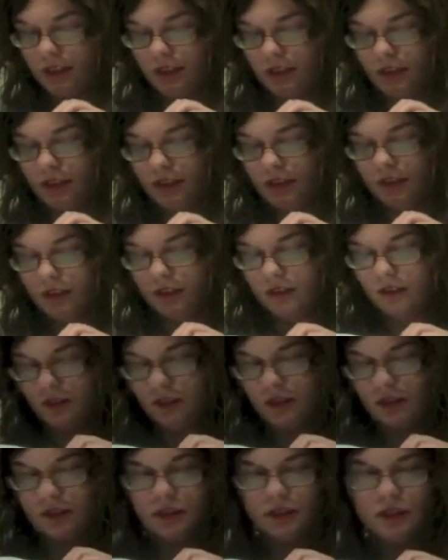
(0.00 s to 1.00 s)

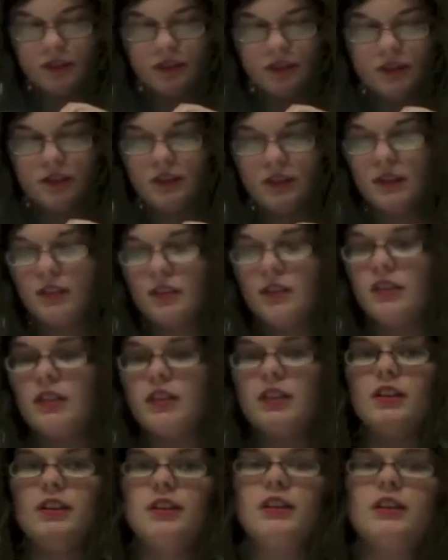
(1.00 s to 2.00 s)

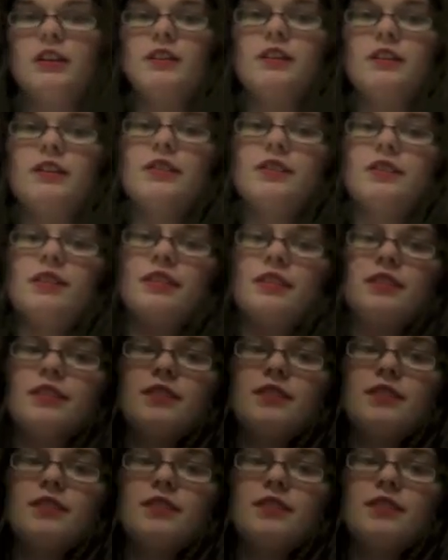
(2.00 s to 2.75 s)
[no speech]